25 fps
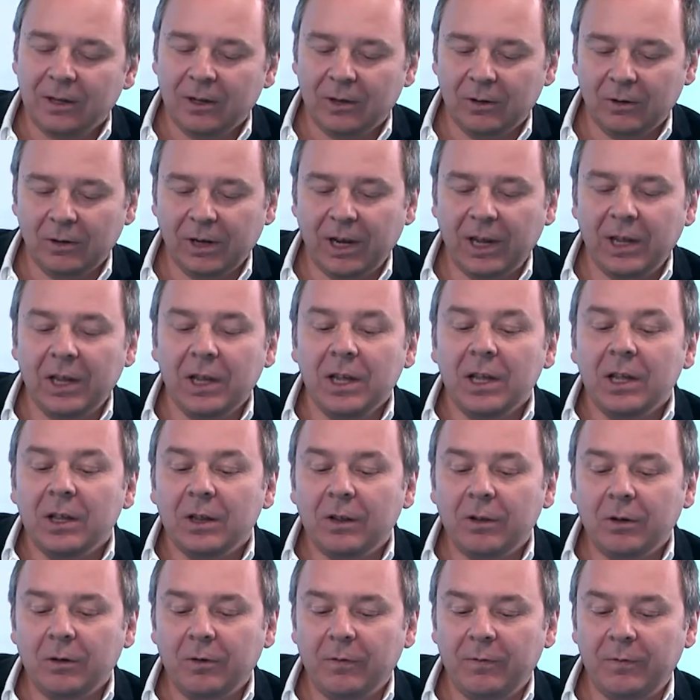Okay,
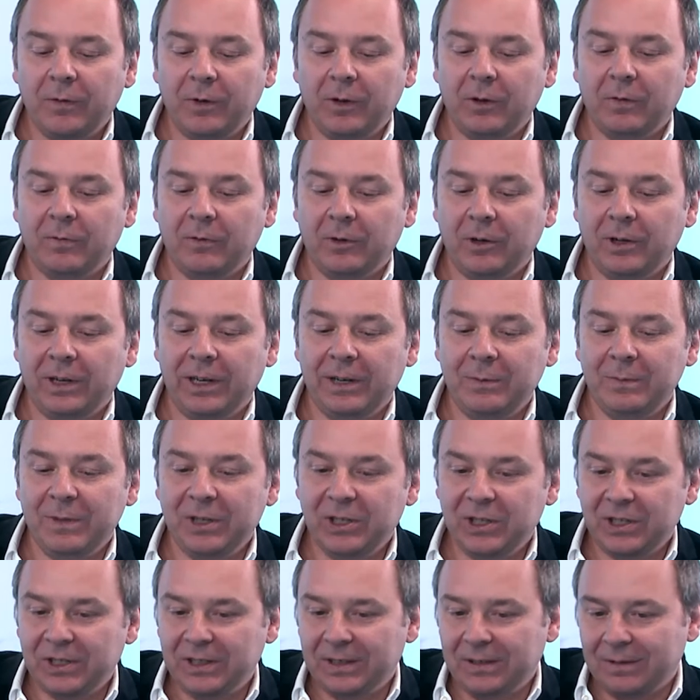so first of all, let me
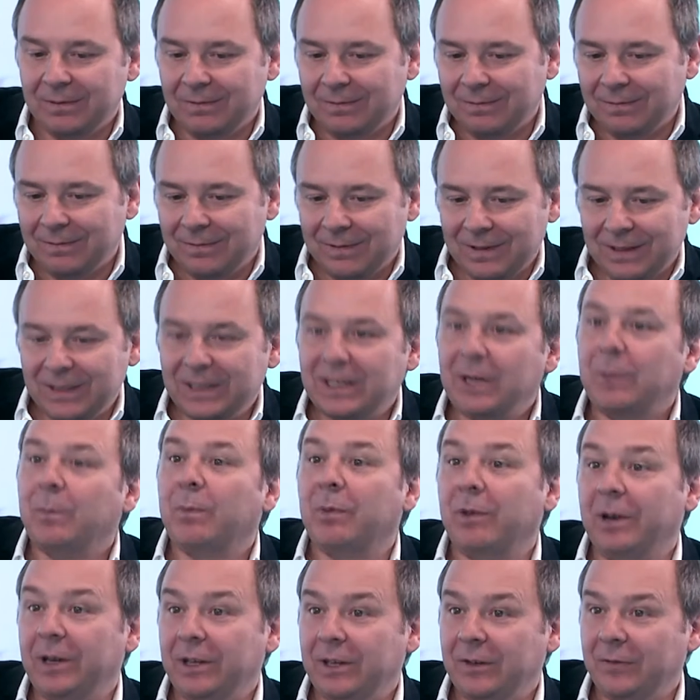just
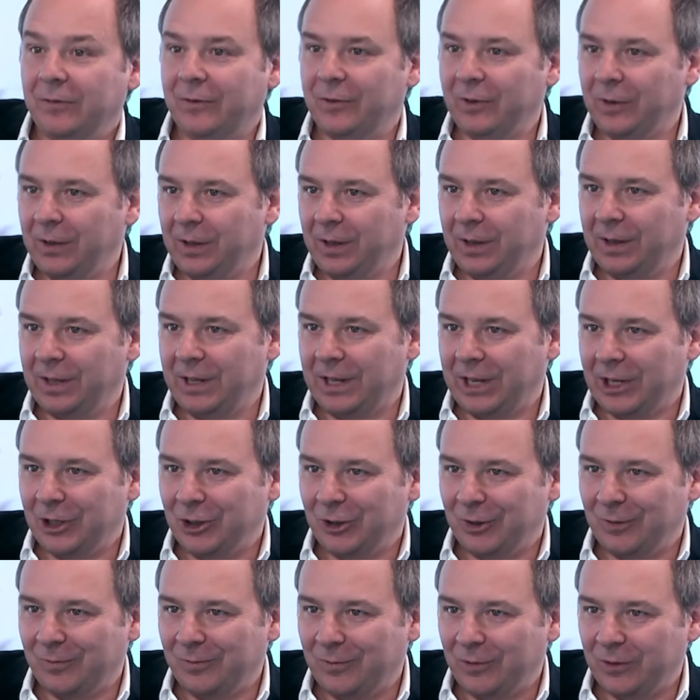separate the first
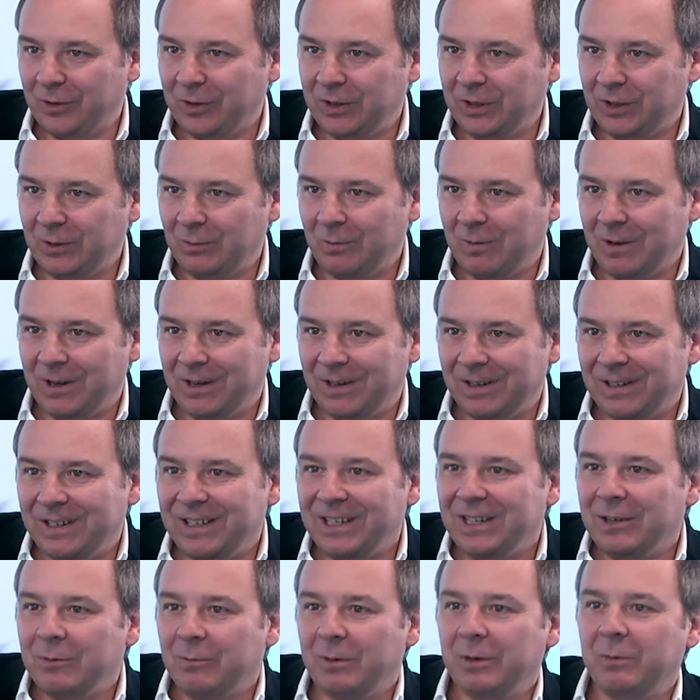discussion from this one.
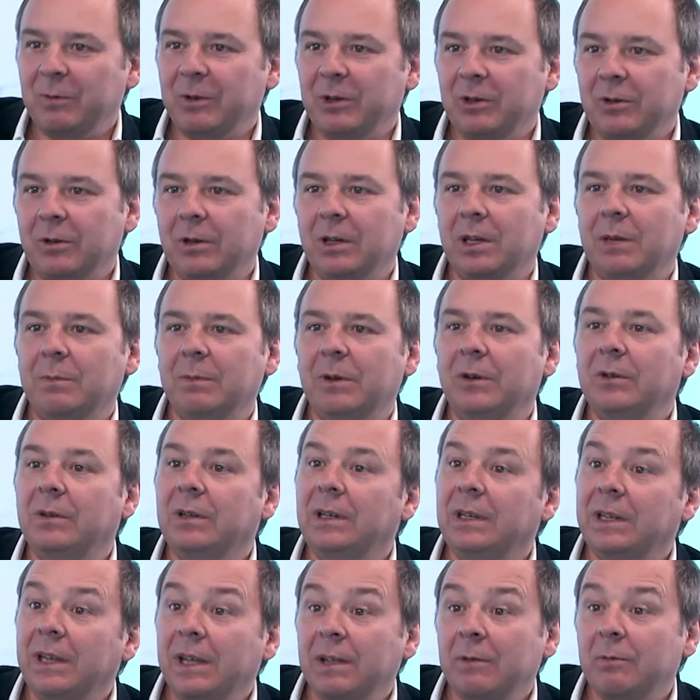When we talk about
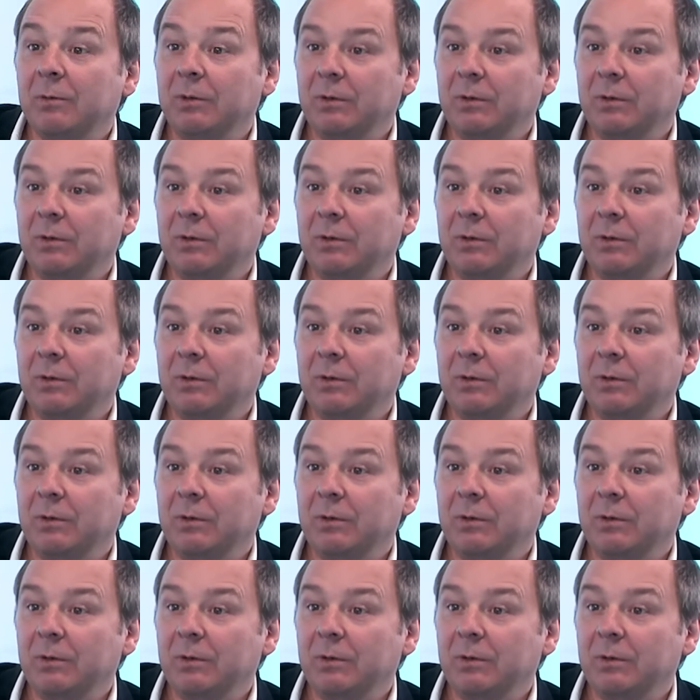the link